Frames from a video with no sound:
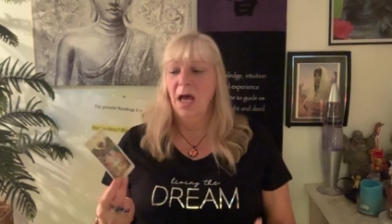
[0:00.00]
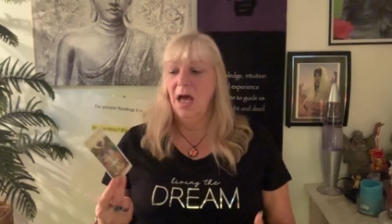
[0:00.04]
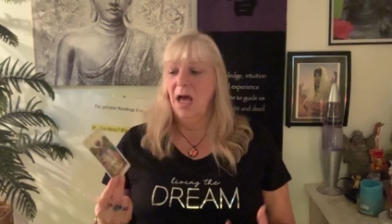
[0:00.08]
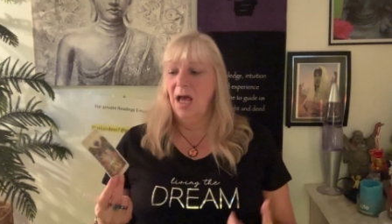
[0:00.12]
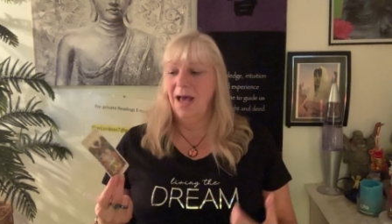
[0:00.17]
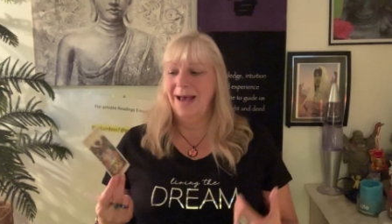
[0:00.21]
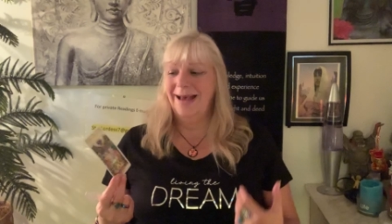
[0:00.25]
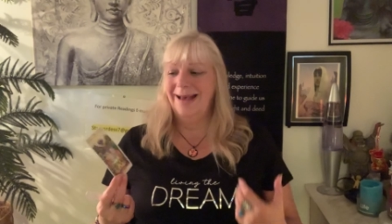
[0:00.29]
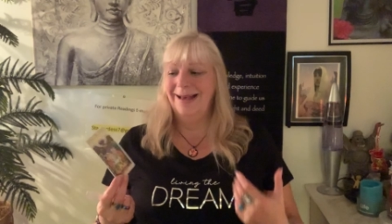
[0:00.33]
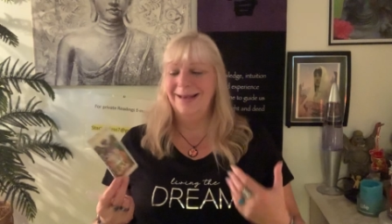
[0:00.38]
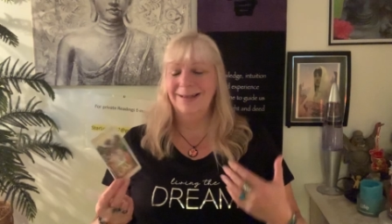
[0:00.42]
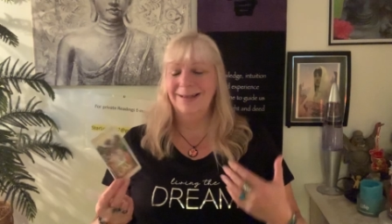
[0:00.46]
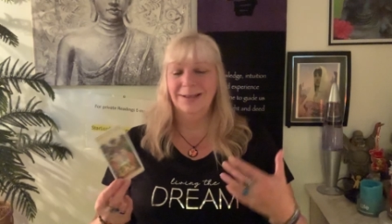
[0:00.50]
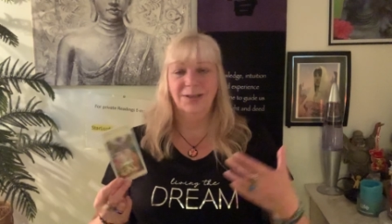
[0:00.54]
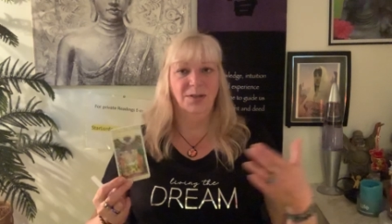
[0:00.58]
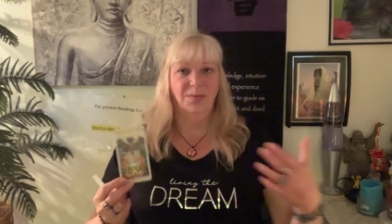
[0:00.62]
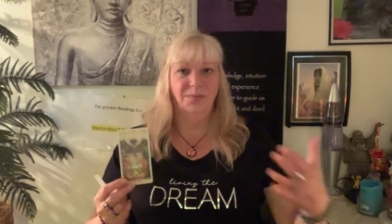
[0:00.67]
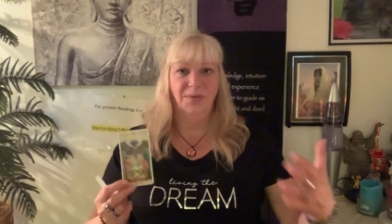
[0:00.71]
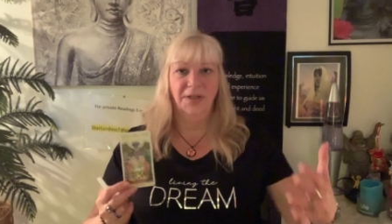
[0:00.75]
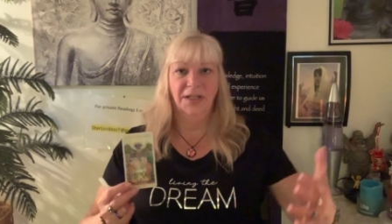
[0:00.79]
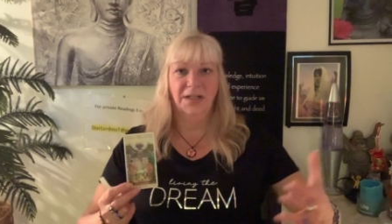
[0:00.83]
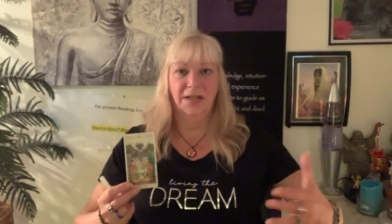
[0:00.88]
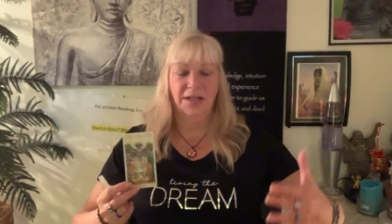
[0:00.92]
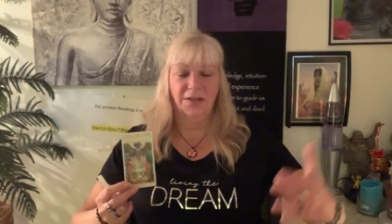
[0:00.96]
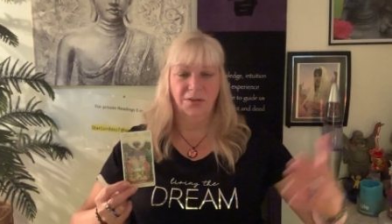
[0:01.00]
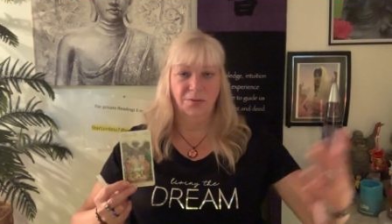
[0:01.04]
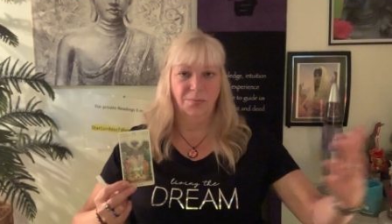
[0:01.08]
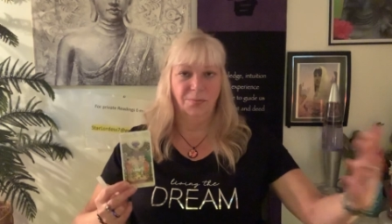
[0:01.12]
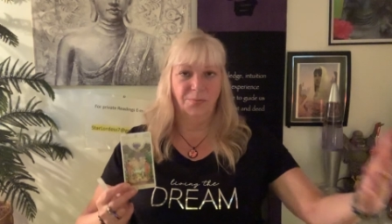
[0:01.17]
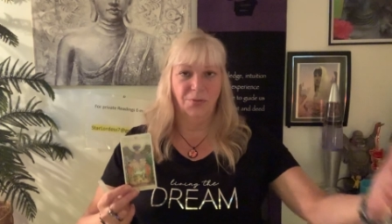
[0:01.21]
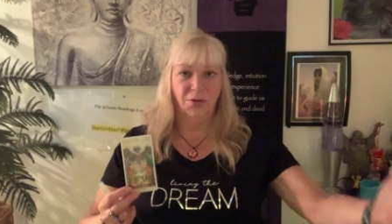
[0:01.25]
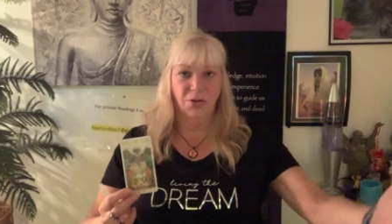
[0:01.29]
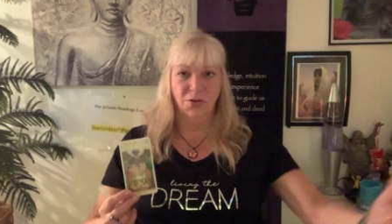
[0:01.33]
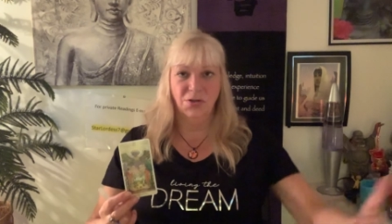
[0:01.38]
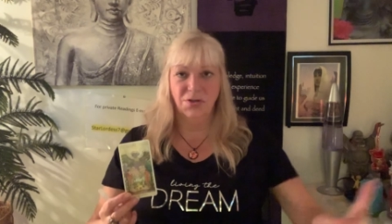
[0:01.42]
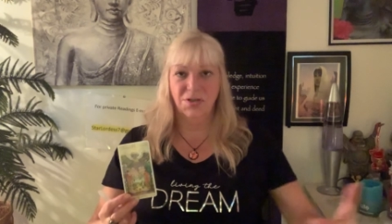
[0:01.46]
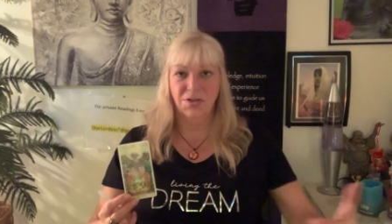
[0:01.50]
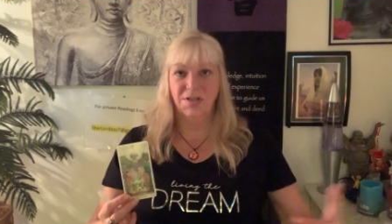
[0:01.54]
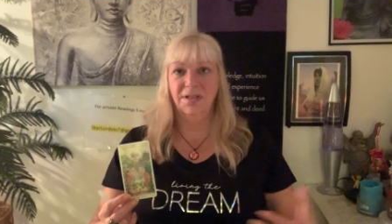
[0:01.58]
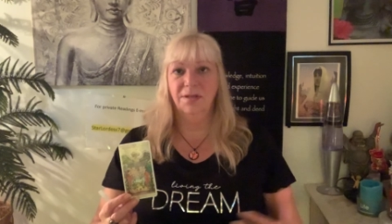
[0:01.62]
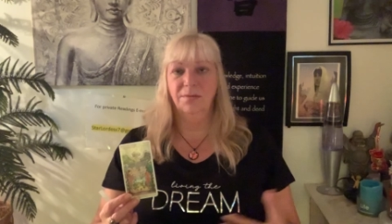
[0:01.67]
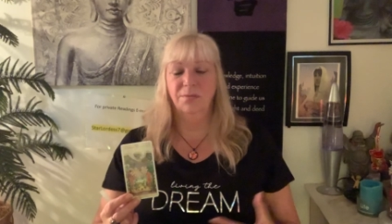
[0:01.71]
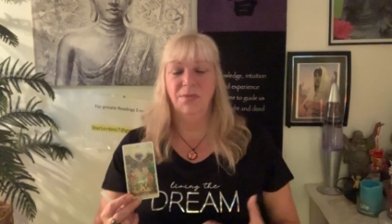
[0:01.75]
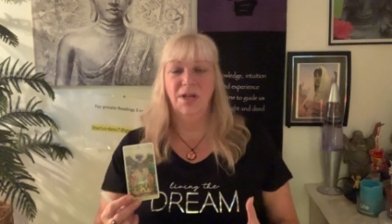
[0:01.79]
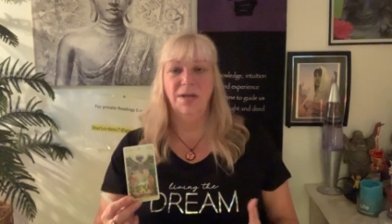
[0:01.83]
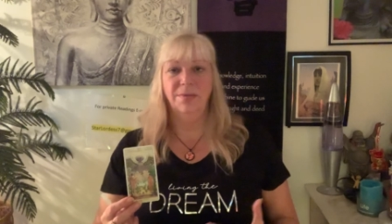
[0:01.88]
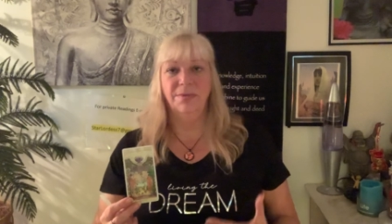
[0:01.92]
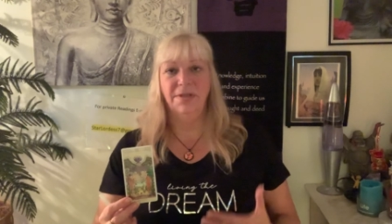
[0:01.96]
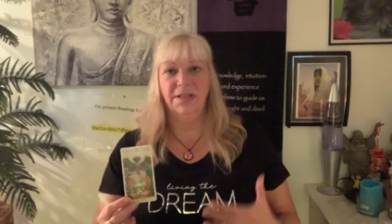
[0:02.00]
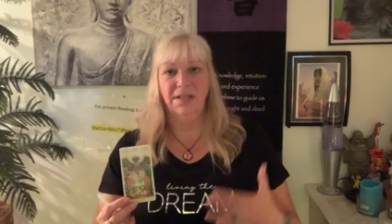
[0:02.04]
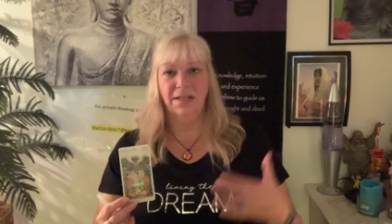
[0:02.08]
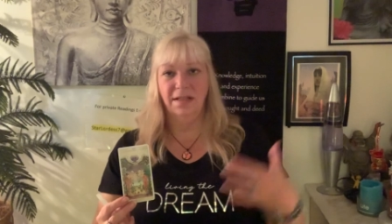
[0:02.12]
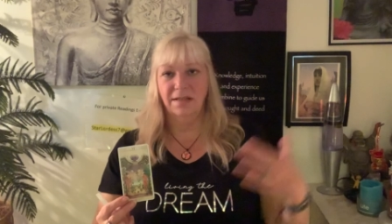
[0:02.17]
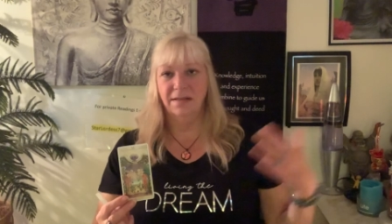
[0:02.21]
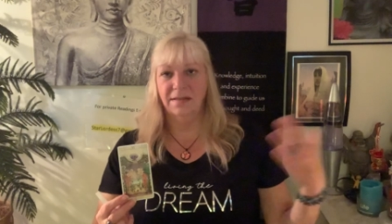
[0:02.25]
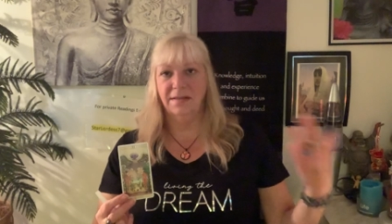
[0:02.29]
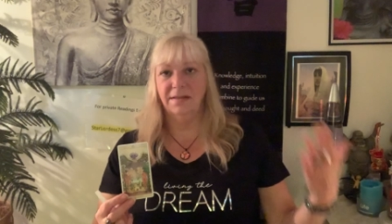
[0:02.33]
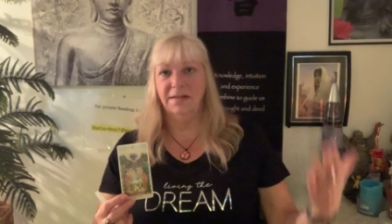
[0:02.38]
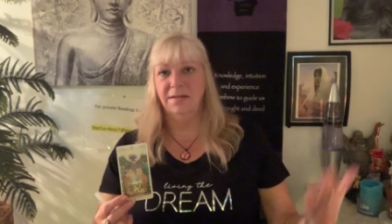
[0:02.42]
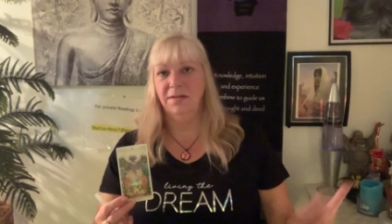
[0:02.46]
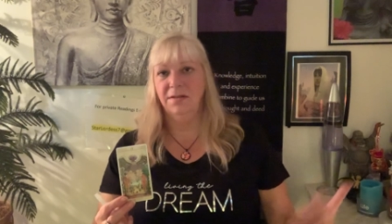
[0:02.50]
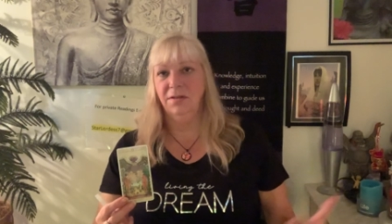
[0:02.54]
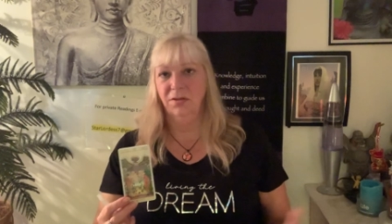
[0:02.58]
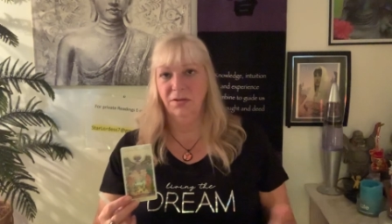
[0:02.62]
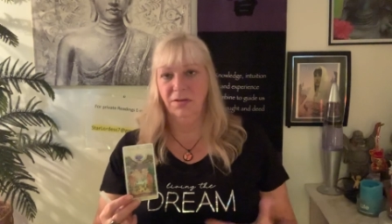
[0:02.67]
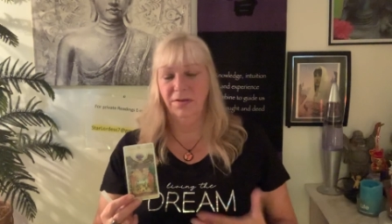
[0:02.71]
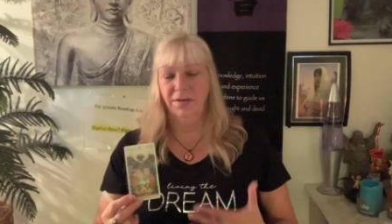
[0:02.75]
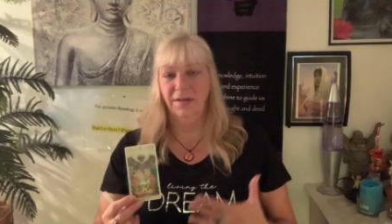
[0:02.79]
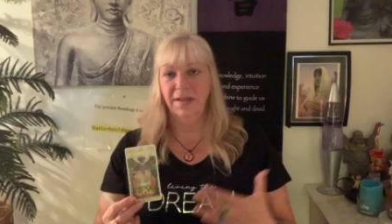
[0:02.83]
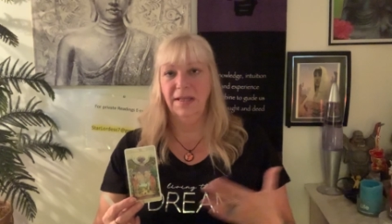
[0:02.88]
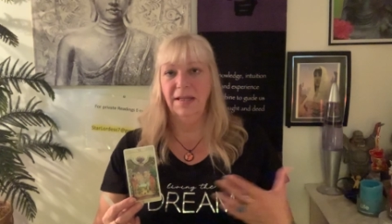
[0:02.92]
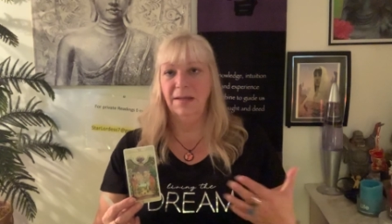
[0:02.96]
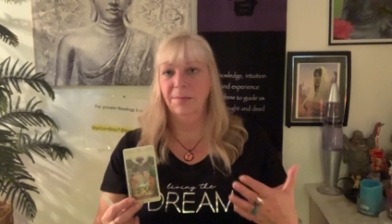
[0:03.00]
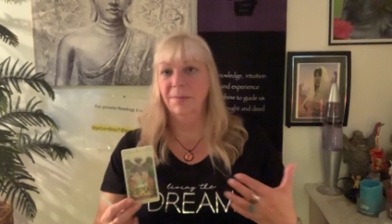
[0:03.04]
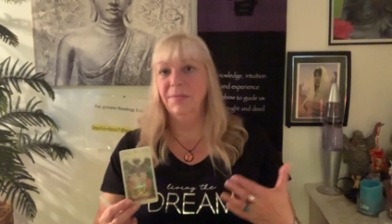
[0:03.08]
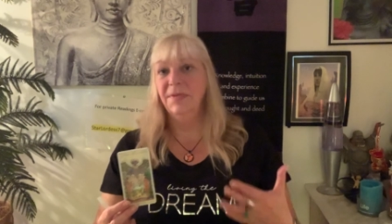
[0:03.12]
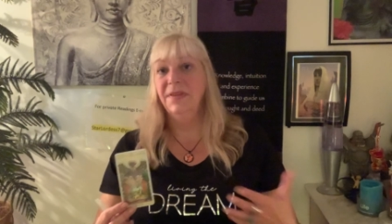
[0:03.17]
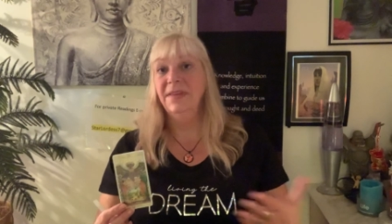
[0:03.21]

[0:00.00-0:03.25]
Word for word: uh, it could be another person maybe that's you're think,